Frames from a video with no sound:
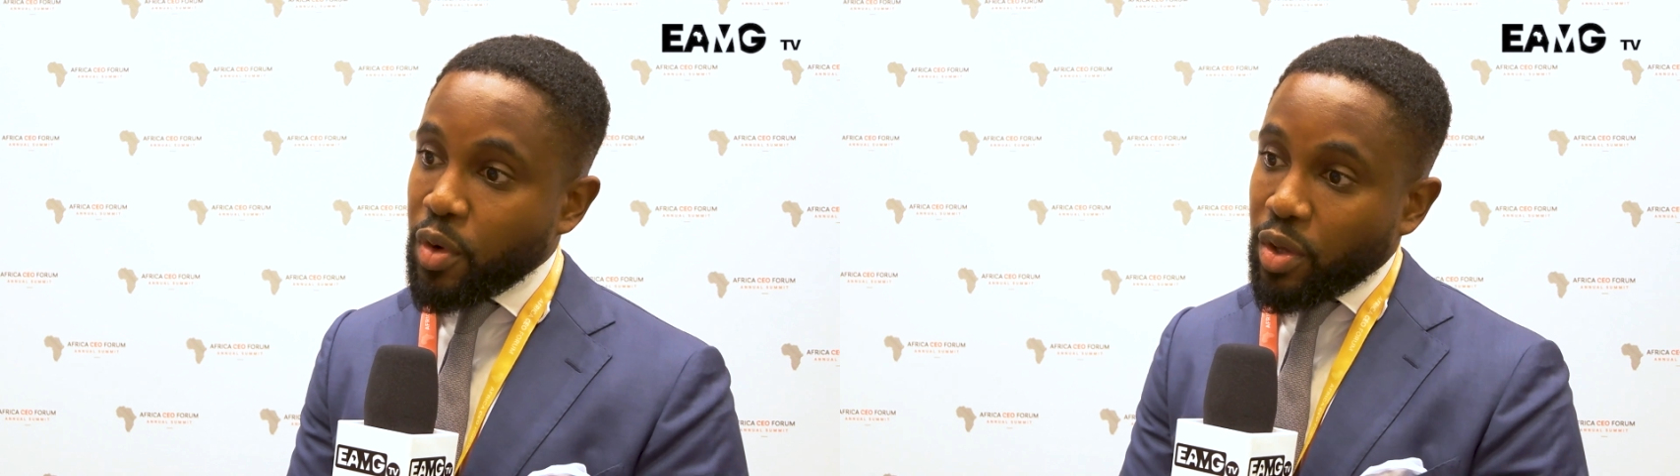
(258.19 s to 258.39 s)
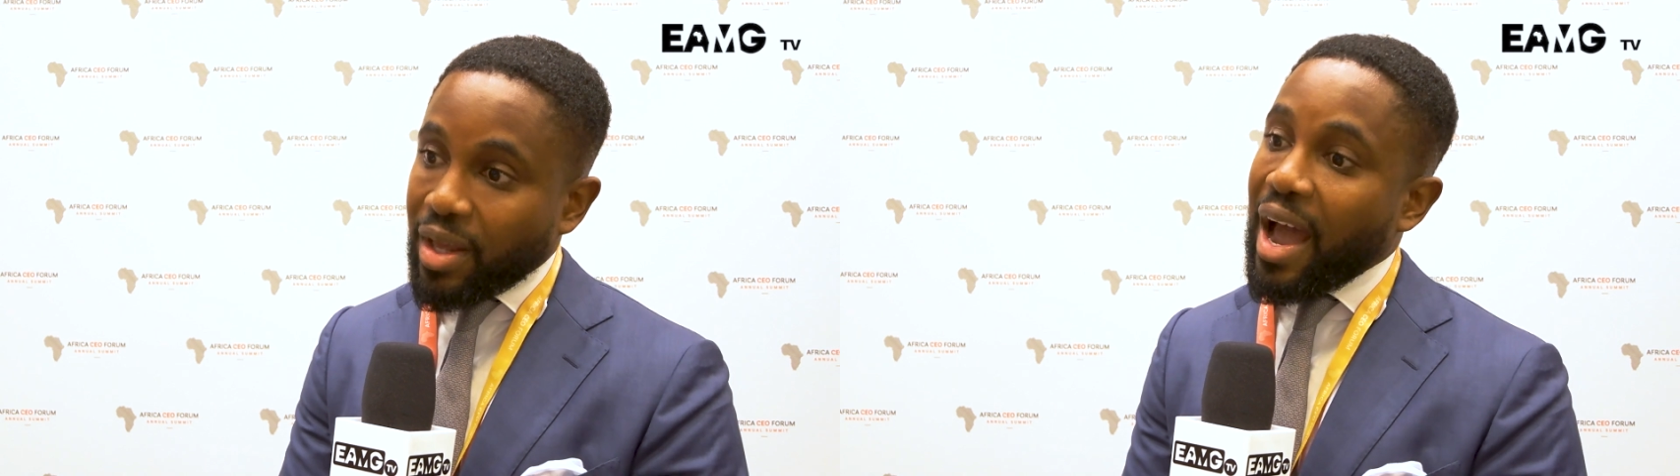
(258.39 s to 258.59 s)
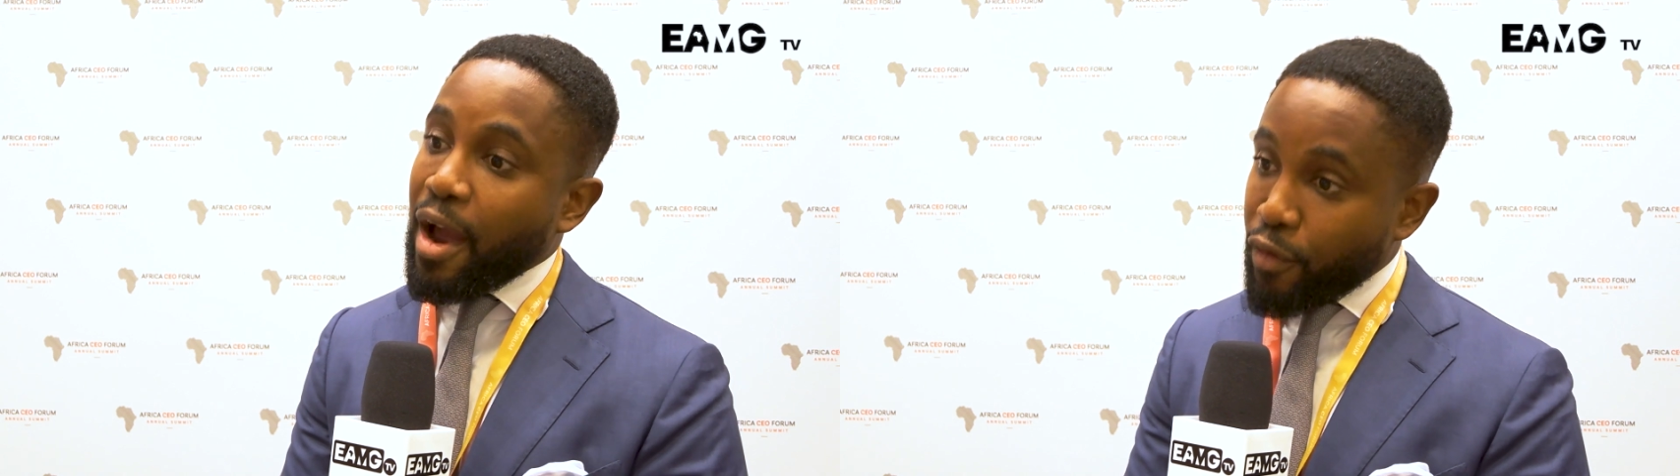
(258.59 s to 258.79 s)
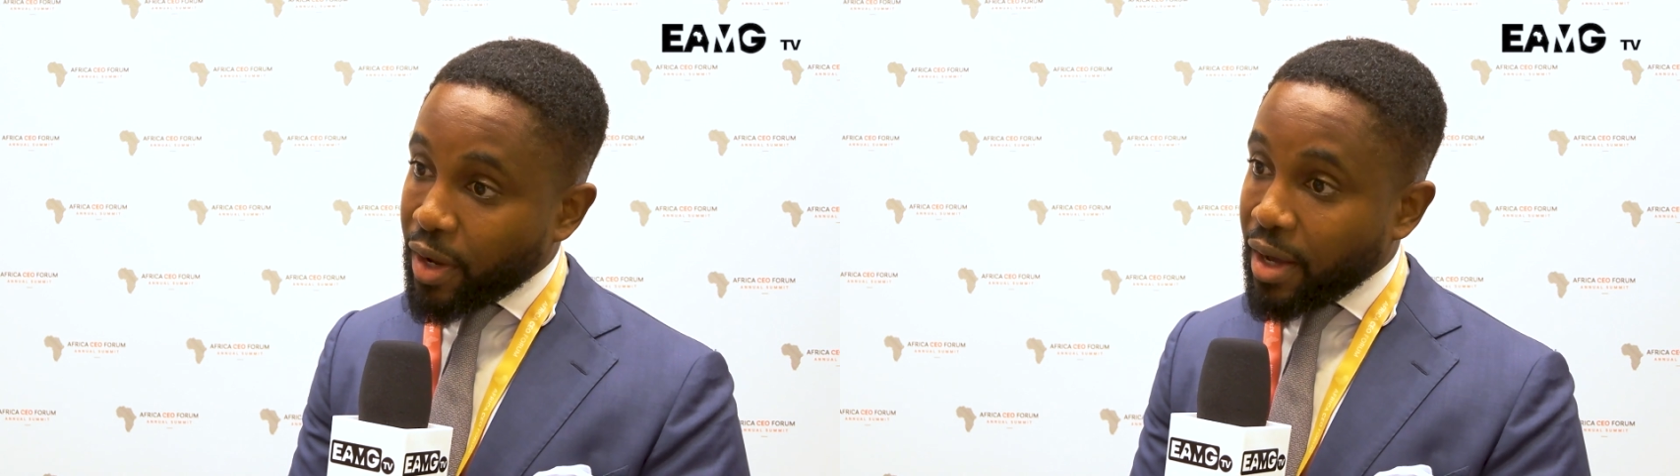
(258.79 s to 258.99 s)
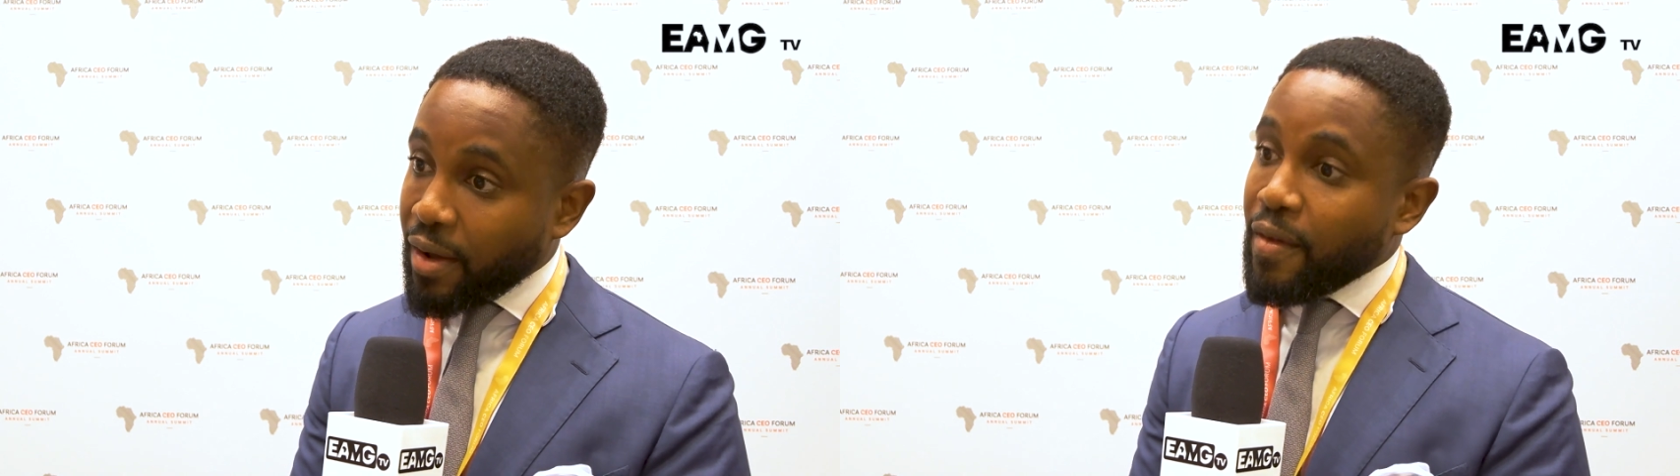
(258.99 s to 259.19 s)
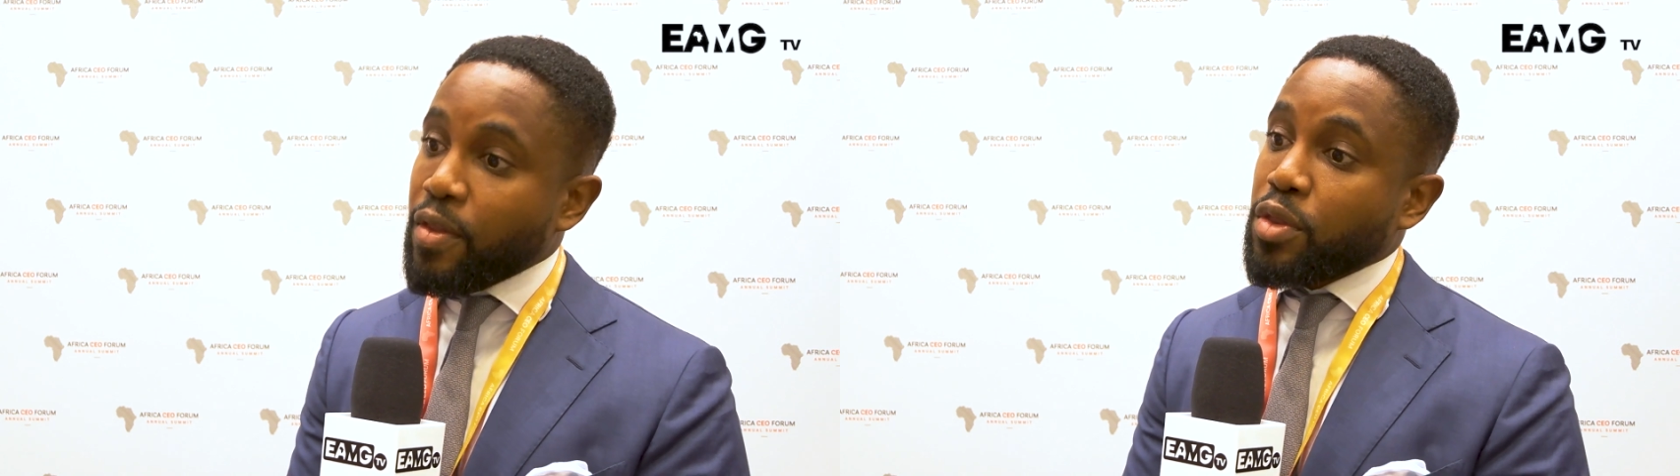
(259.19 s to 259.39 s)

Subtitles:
meaning Africa